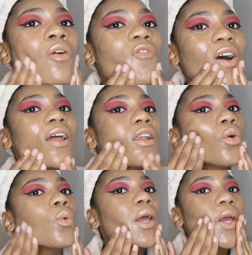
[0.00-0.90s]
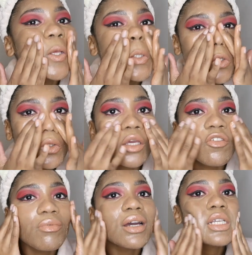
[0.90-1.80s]
find a way to
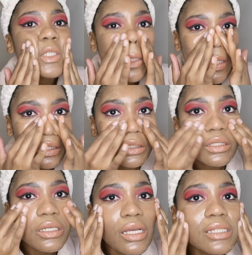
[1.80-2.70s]
give my skin